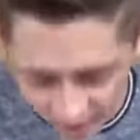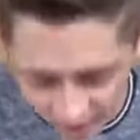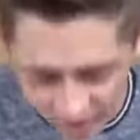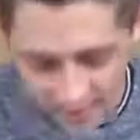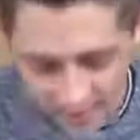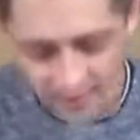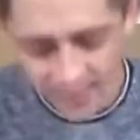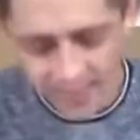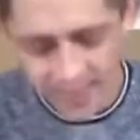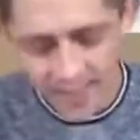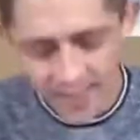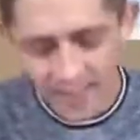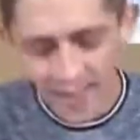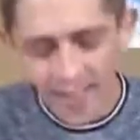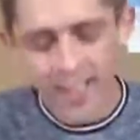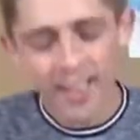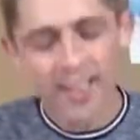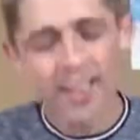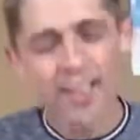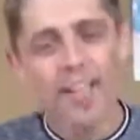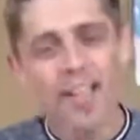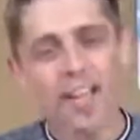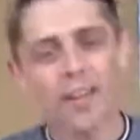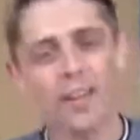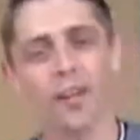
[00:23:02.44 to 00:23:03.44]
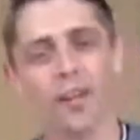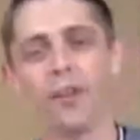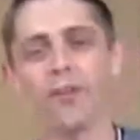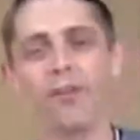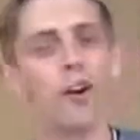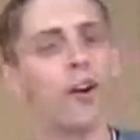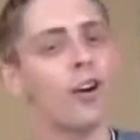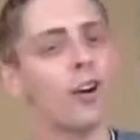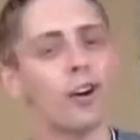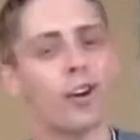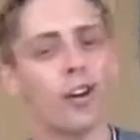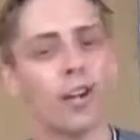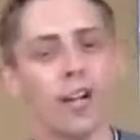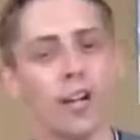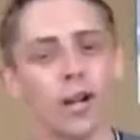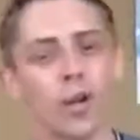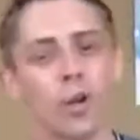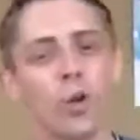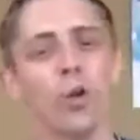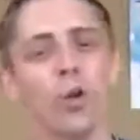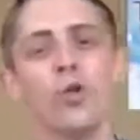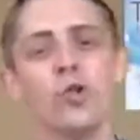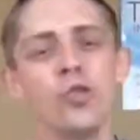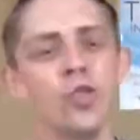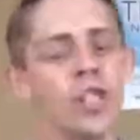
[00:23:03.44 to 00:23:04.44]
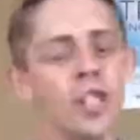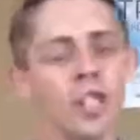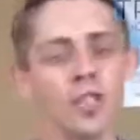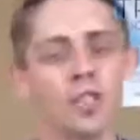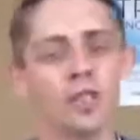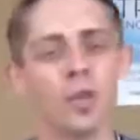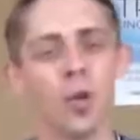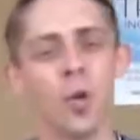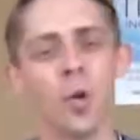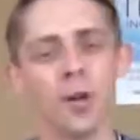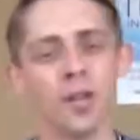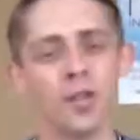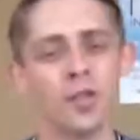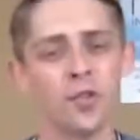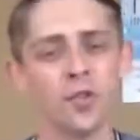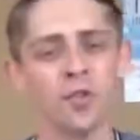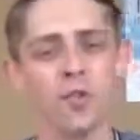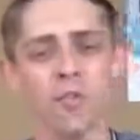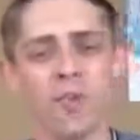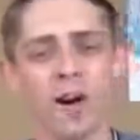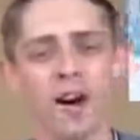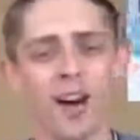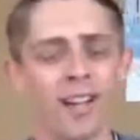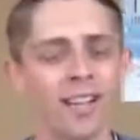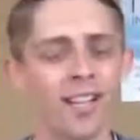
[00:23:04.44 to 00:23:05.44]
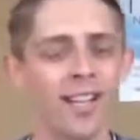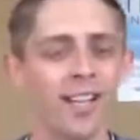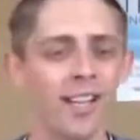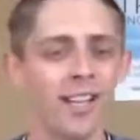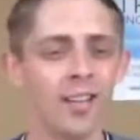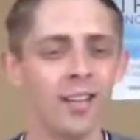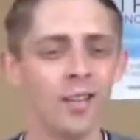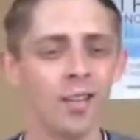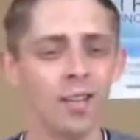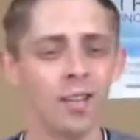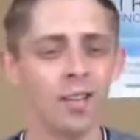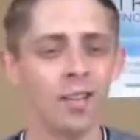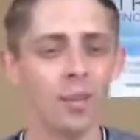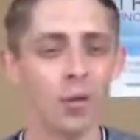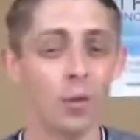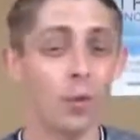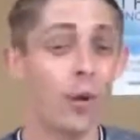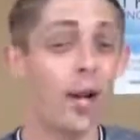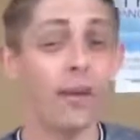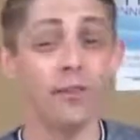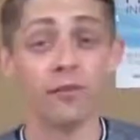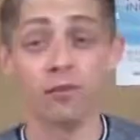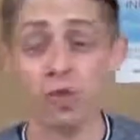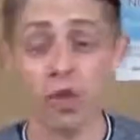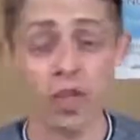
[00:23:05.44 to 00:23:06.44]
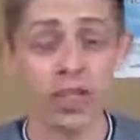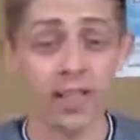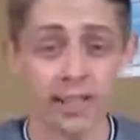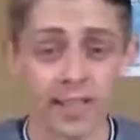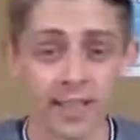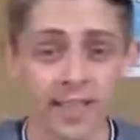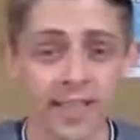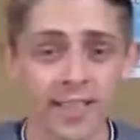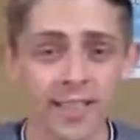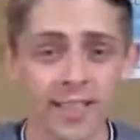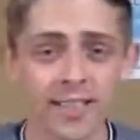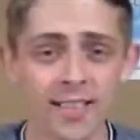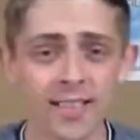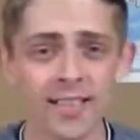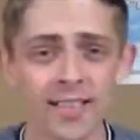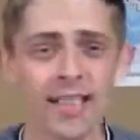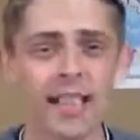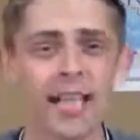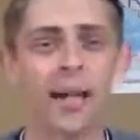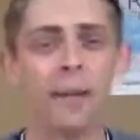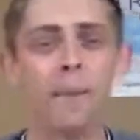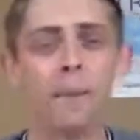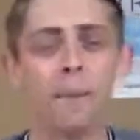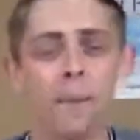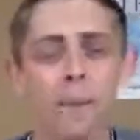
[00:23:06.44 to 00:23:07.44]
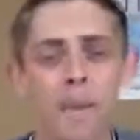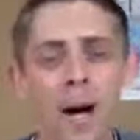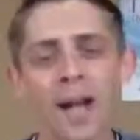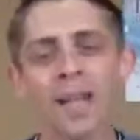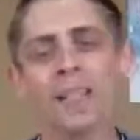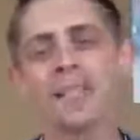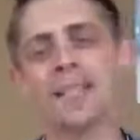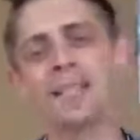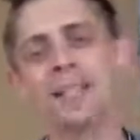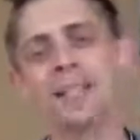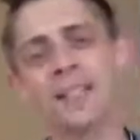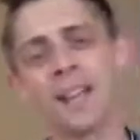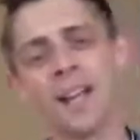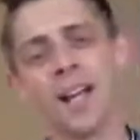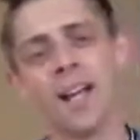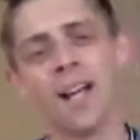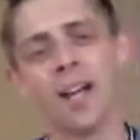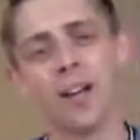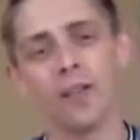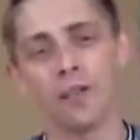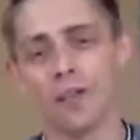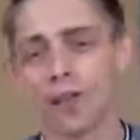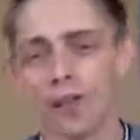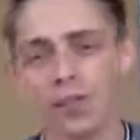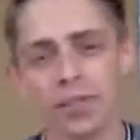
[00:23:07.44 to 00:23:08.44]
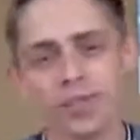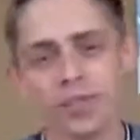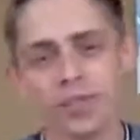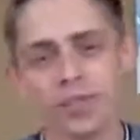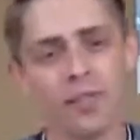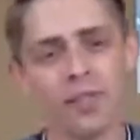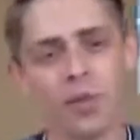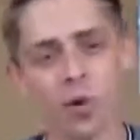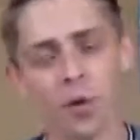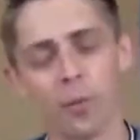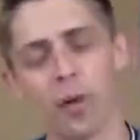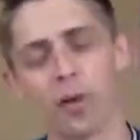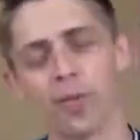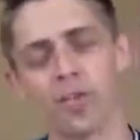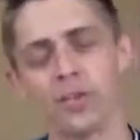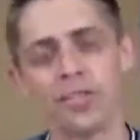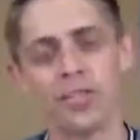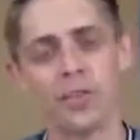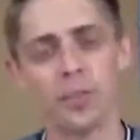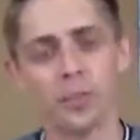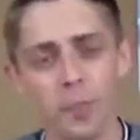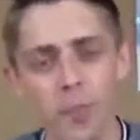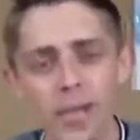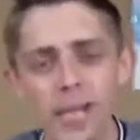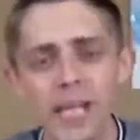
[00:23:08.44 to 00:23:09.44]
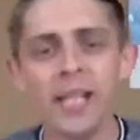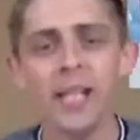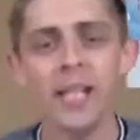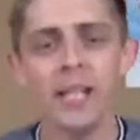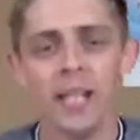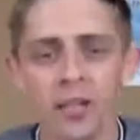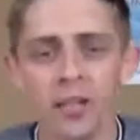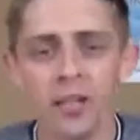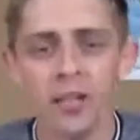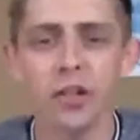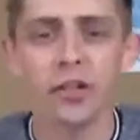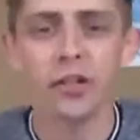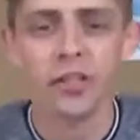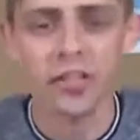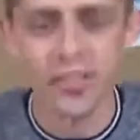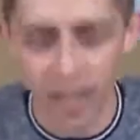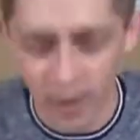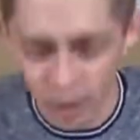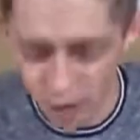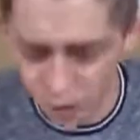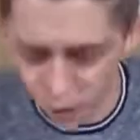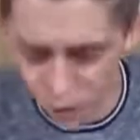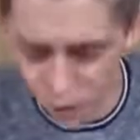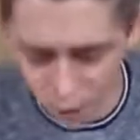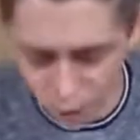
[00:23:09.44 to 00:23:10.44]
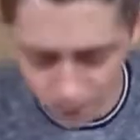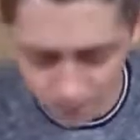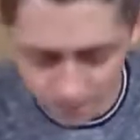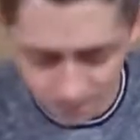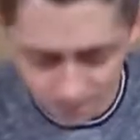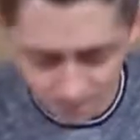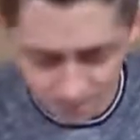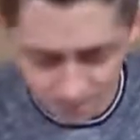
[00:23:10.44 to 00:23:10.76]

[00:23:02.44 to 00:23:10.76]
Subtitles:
is that if our inclusion is going to embody the way of Jesus, it must, first and foremost, be intersectional.